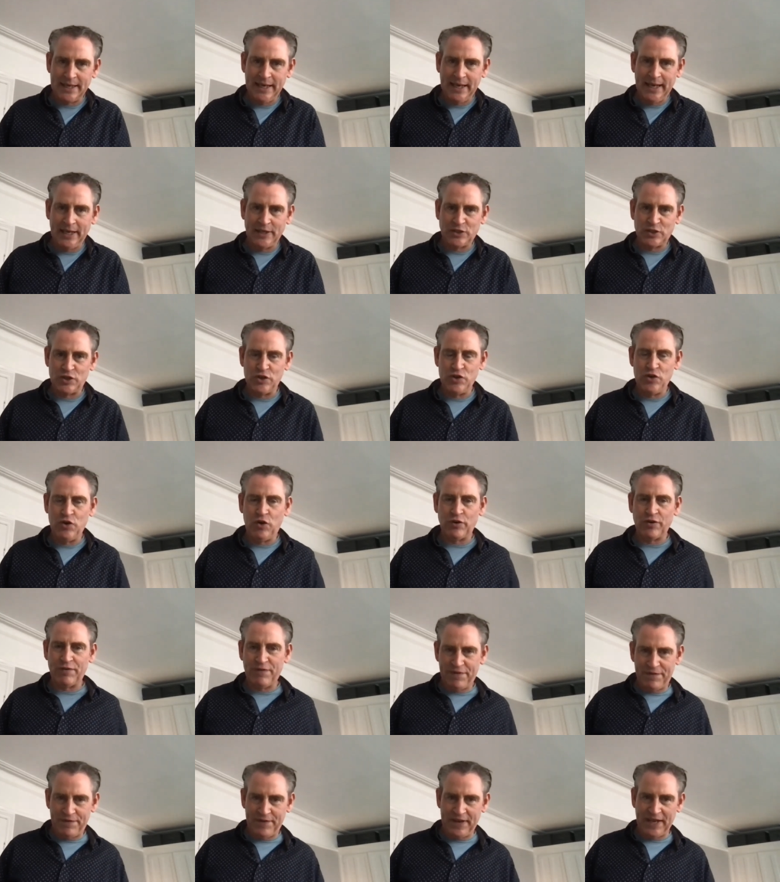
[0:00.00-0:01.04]
It's not
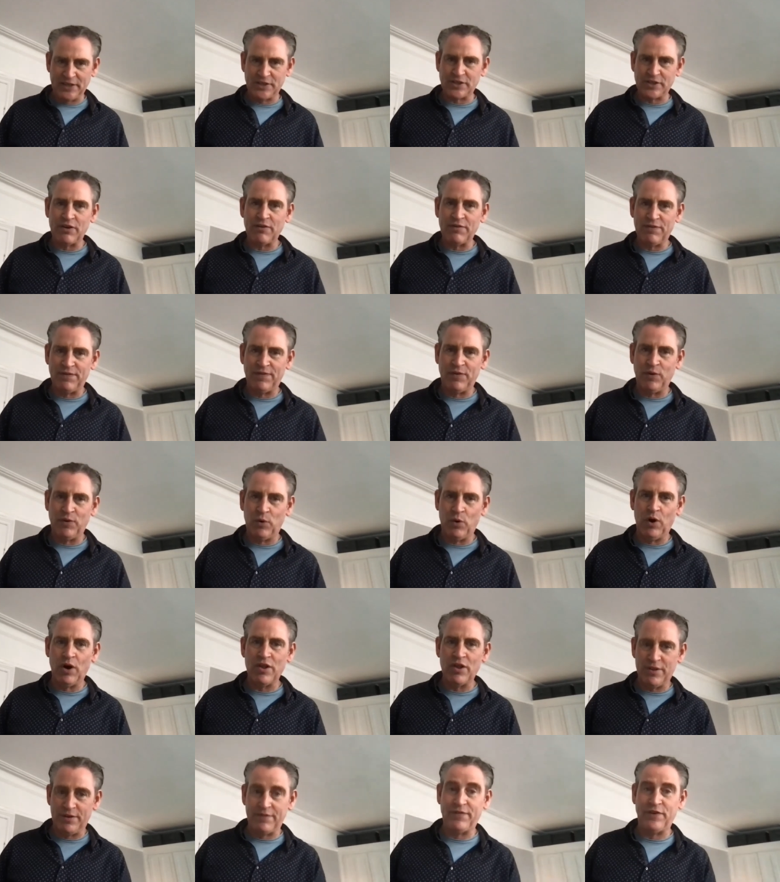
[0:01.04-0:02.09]
fit
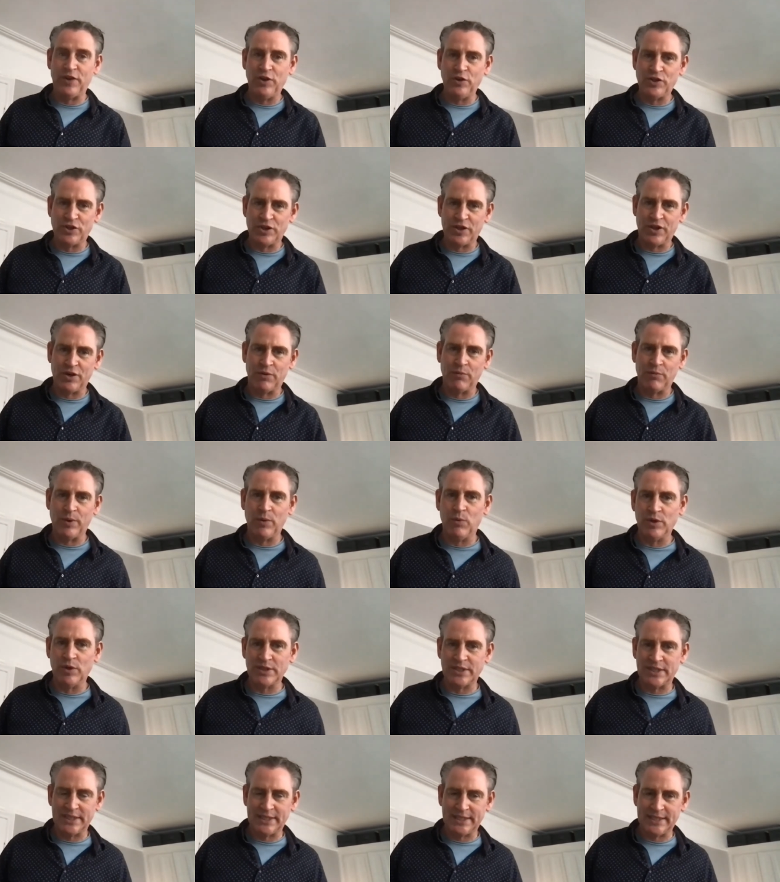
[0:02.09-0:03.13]
for the future that we
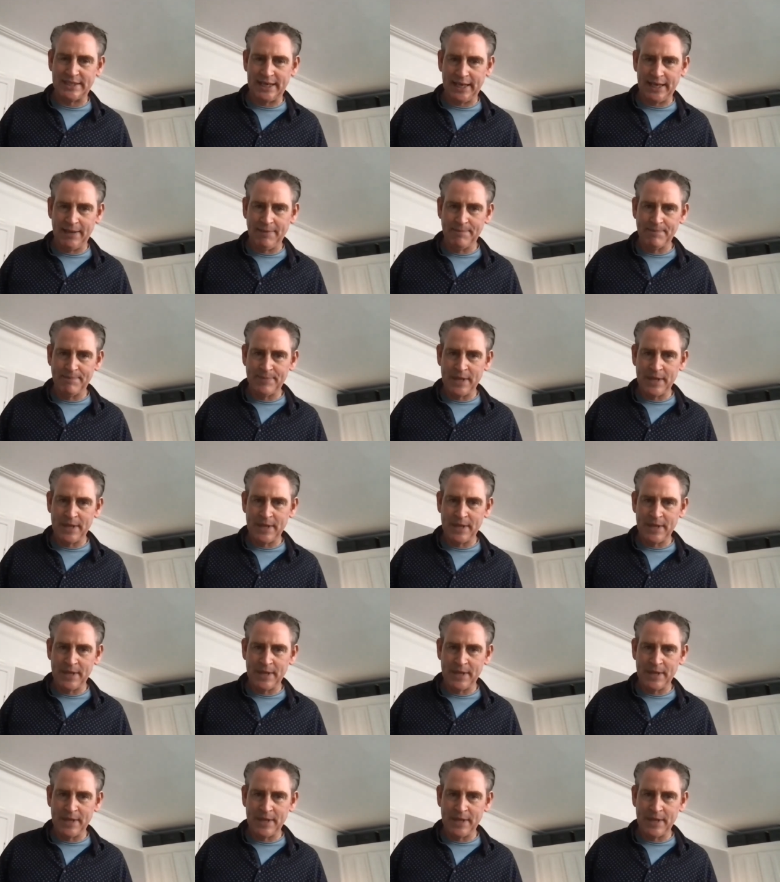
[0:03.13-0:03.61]
want to see.